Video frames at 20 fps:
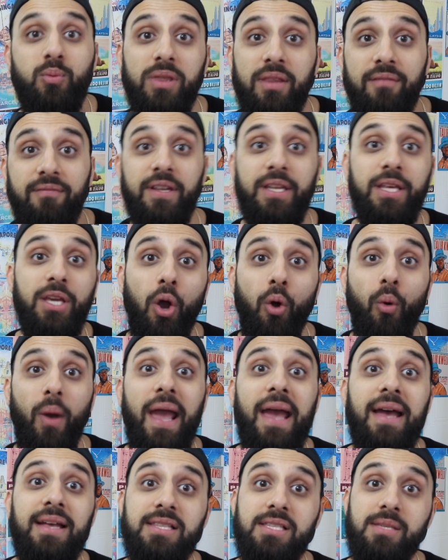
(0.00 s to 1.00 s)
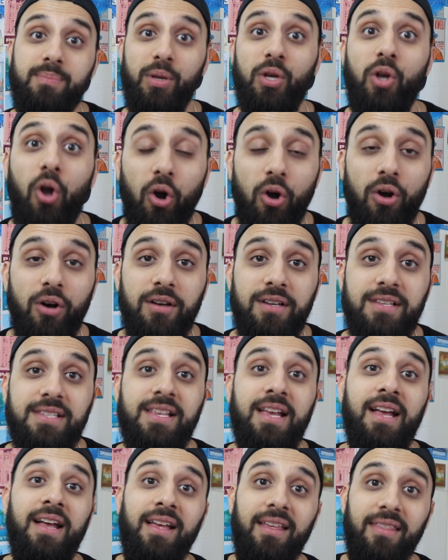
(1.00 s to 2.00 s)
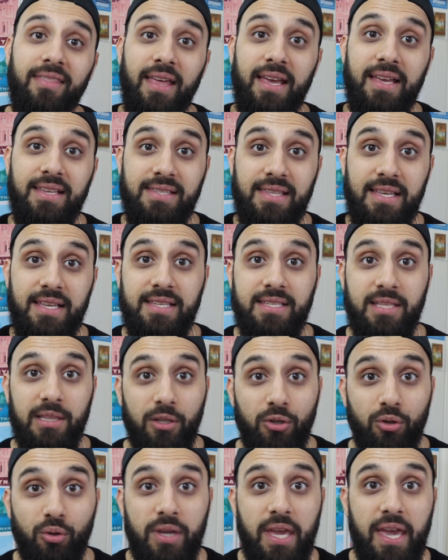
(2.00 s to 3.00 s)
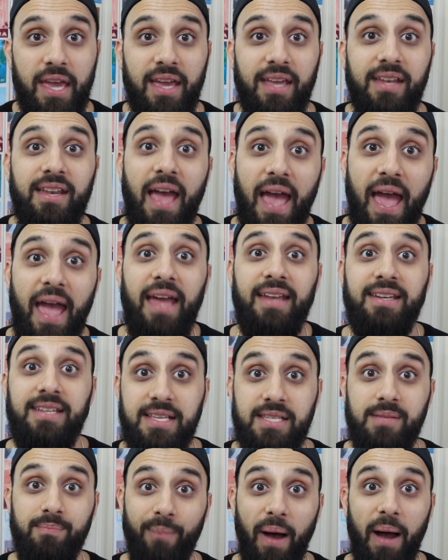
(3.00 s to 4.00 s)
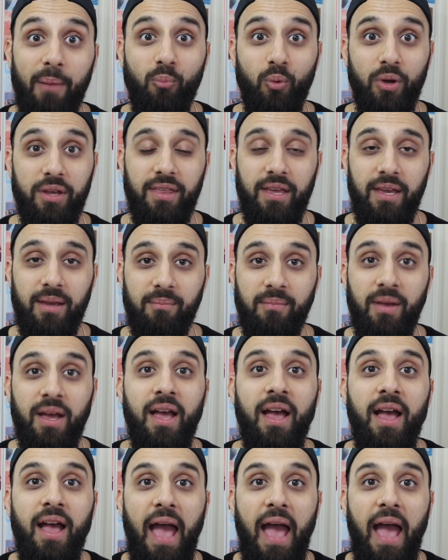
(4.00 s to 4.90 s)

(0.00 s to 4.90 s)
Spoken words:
when the video ends because there's this little kid and his mum with him.